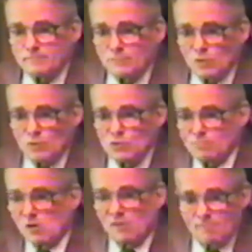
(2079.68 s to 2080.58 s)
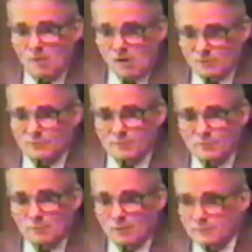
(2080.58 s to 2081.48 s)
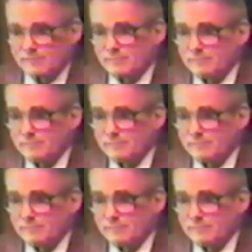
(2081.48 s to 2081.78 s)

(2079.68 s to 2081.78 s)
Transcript: Your new birth marks your destruction.